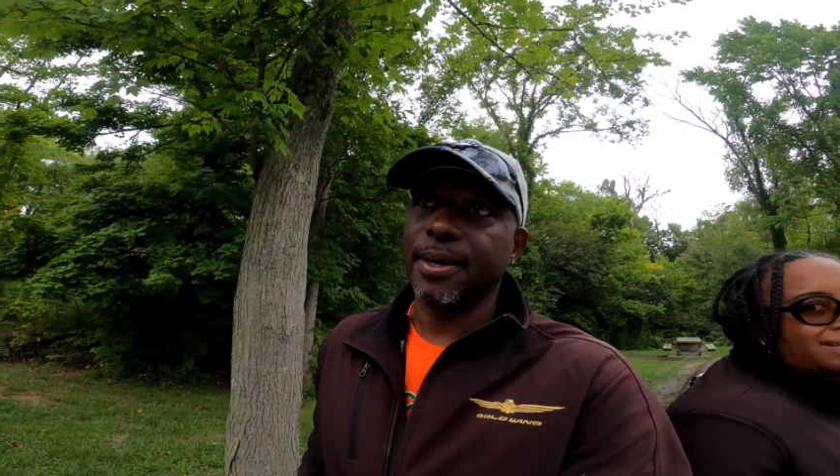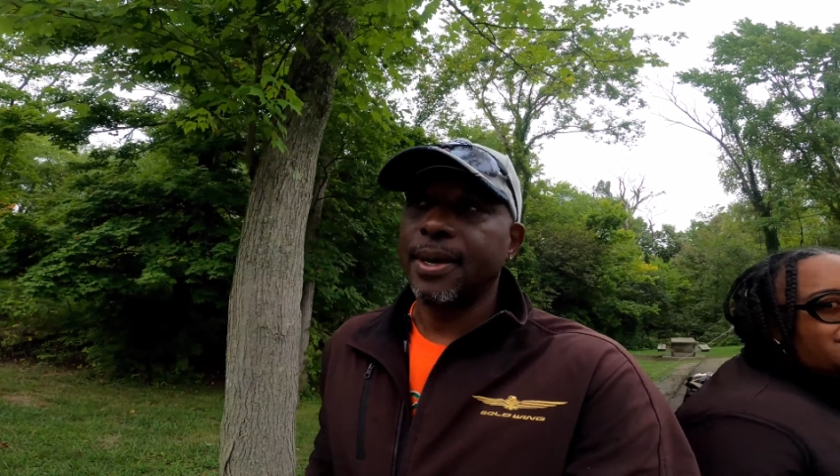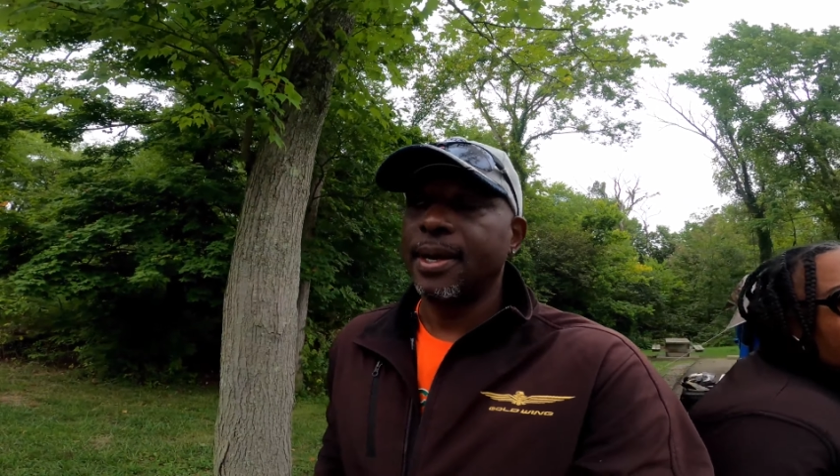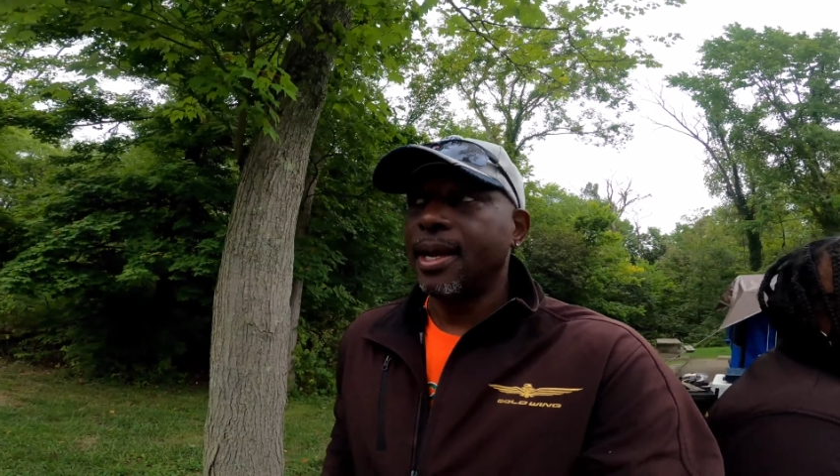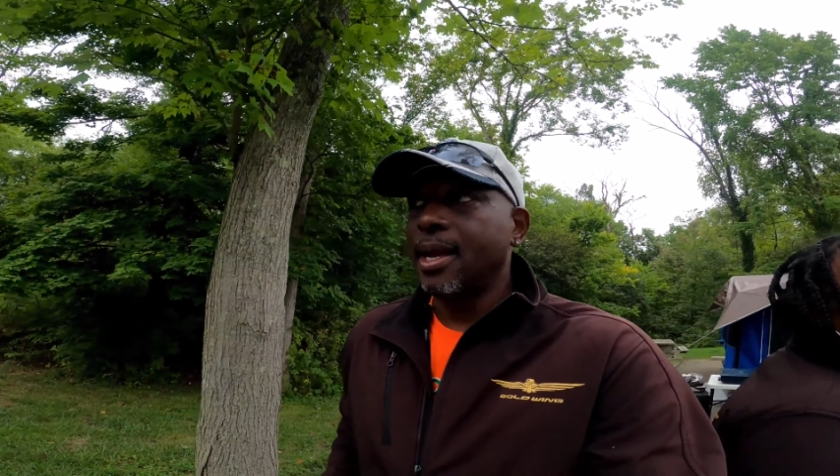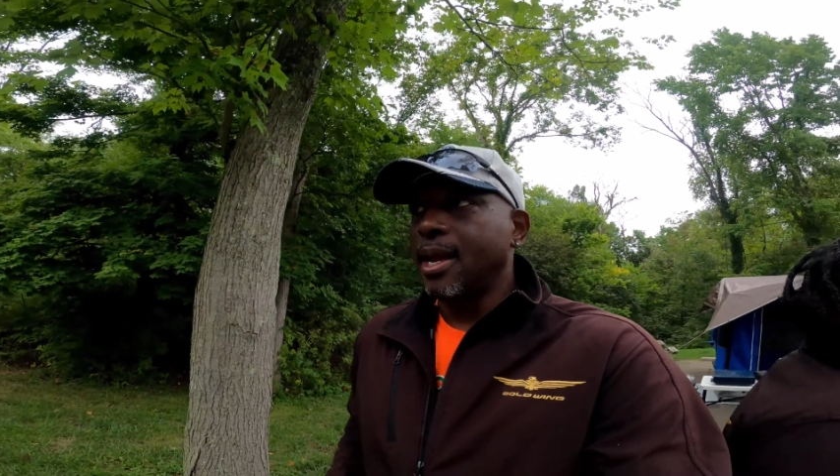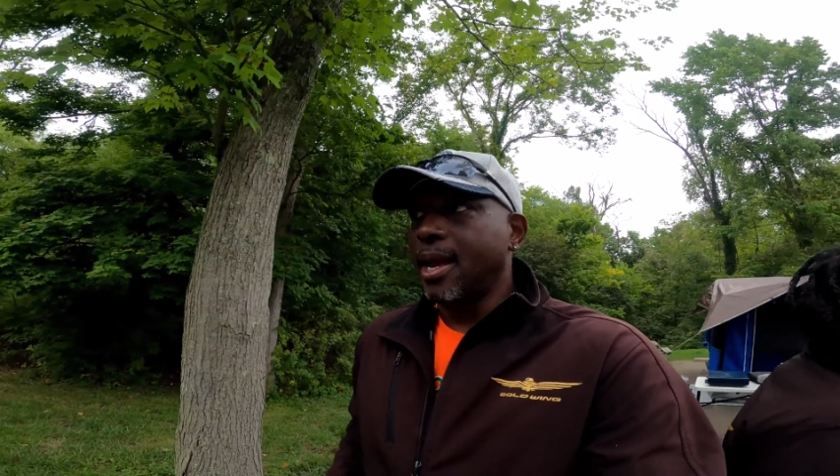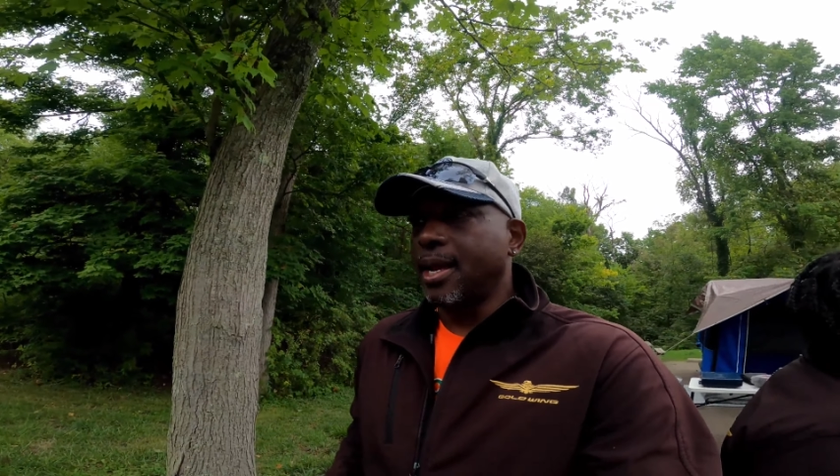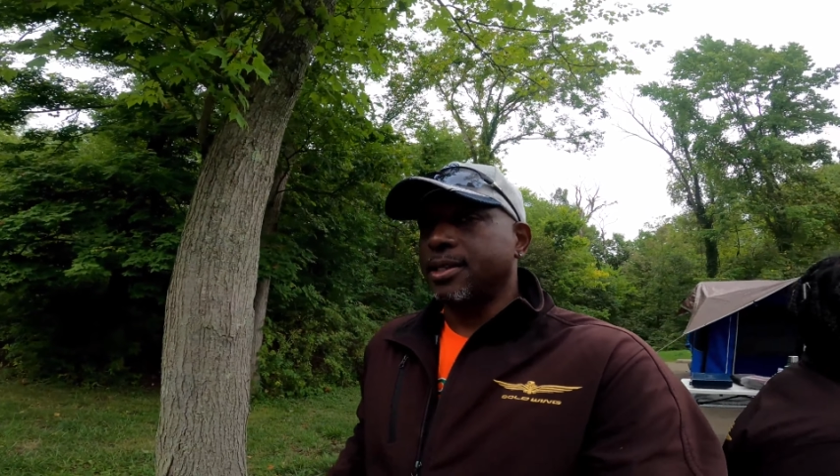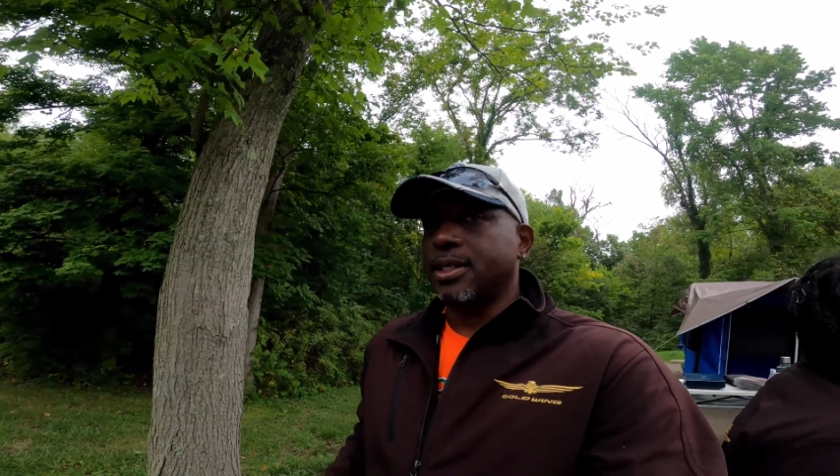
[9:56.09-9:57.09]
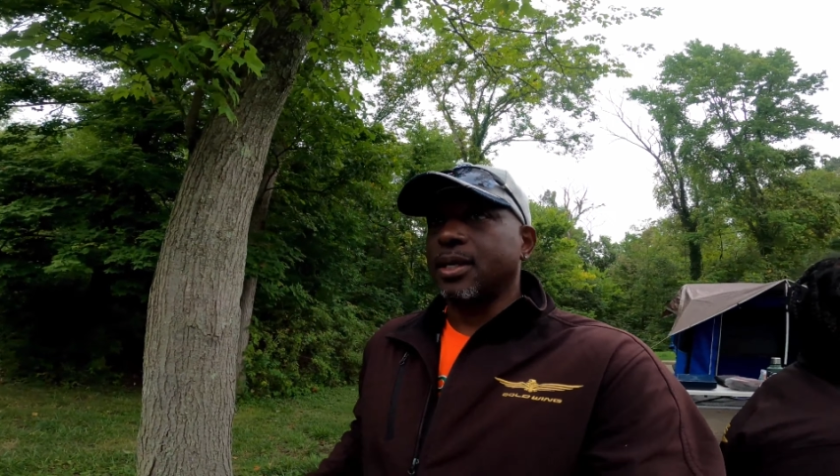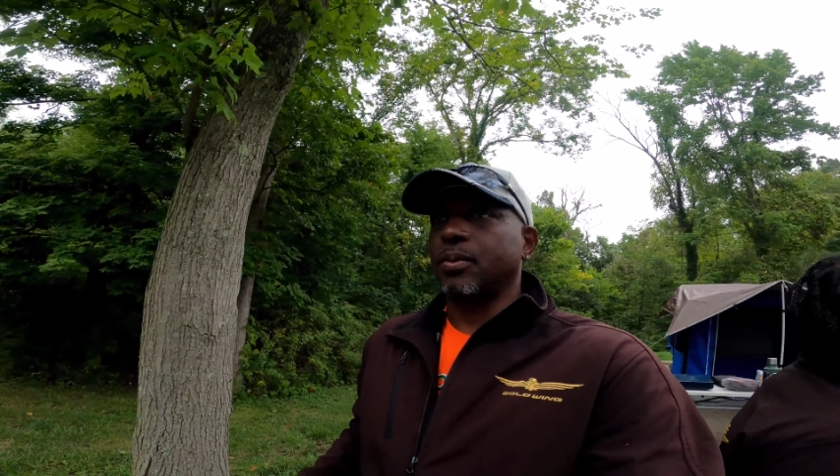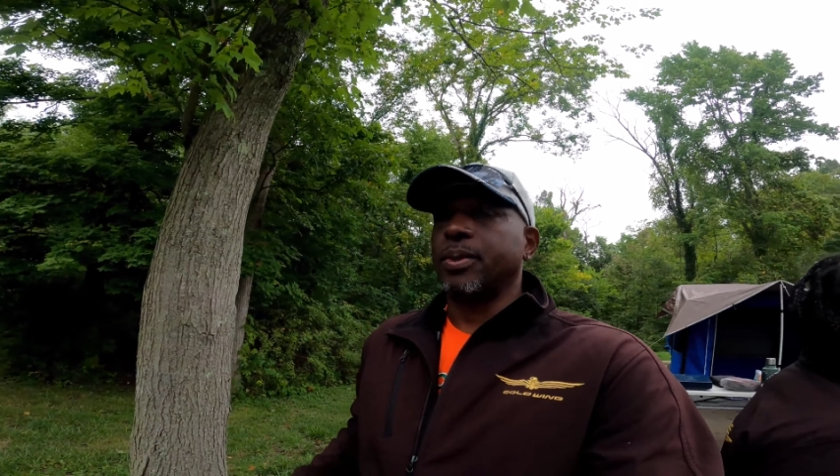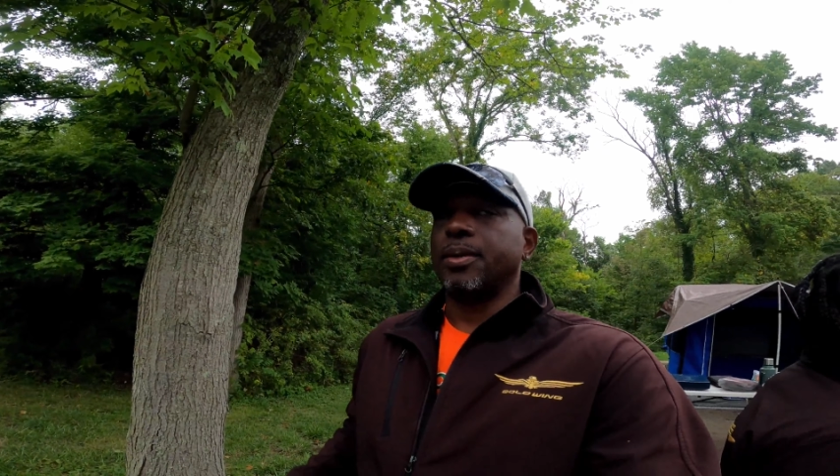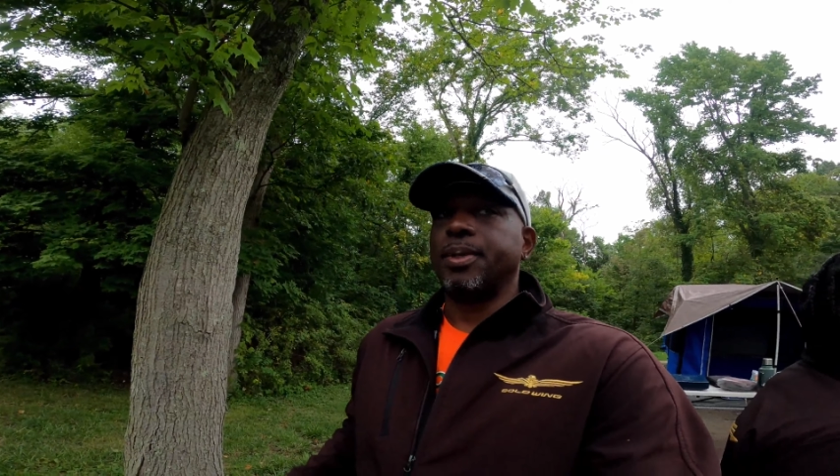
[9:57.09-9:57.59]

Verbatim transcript: Yeah. And it's kind of weird